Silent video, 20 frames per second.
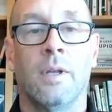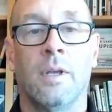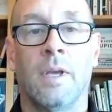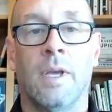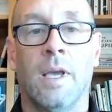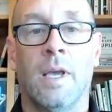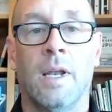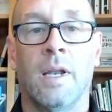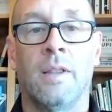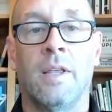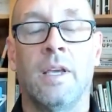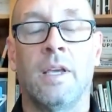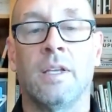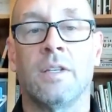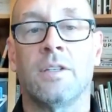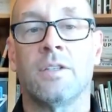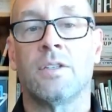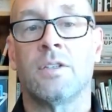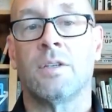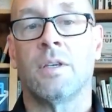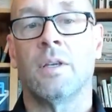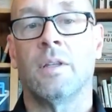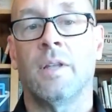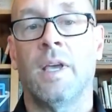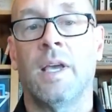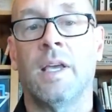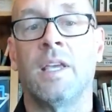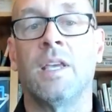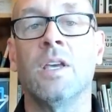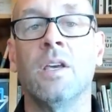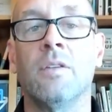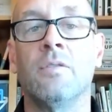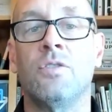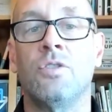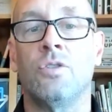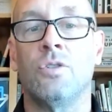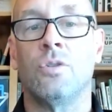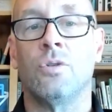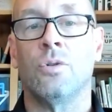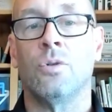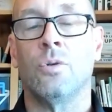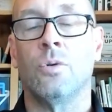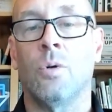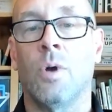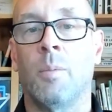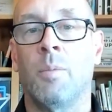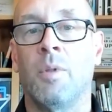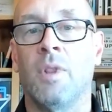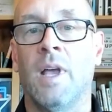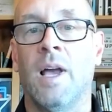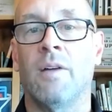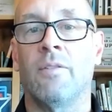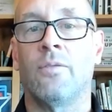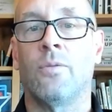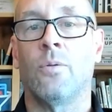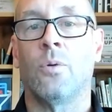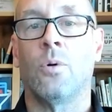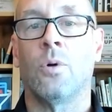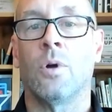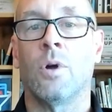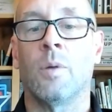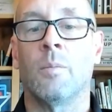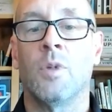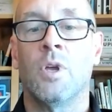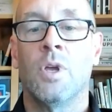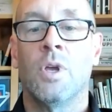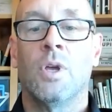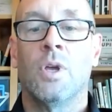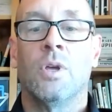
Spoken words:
And I think it's that gives you a platform